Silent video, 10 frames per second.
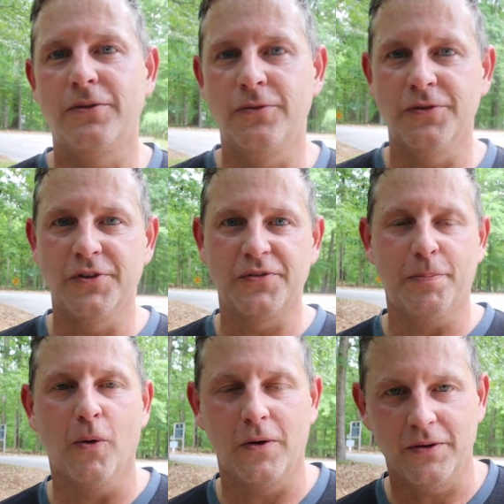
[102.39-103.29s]
using the
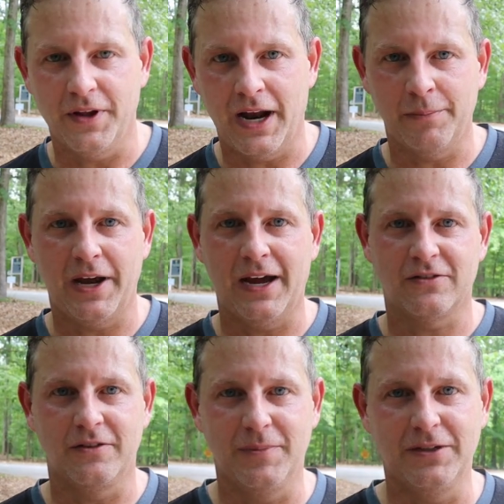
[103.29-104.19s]
sport that I'm going to
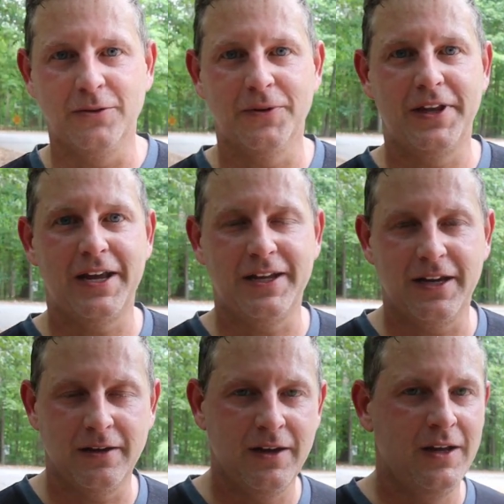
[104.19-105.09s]
actually be doing that day.